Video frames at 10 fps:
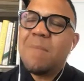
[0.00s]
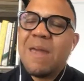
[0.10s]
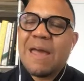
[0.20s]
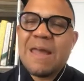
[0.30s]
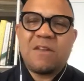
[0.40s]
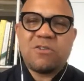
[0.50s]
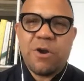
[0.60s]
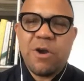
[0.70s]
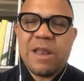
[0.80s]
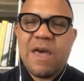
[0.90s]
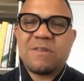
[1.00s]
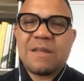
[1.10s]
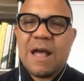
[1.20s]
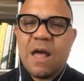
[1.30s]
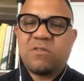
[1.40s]
you may not internalize
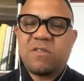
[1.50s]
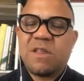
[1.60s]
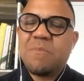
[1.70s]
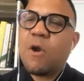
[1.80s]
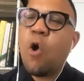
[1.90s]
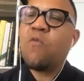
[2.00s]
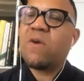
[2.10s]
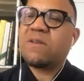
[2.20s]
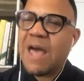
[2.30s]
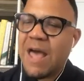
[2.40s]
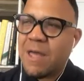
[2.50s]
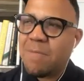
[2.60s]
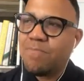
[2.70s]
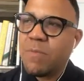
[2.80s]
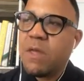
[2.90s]
it consciously, but over time,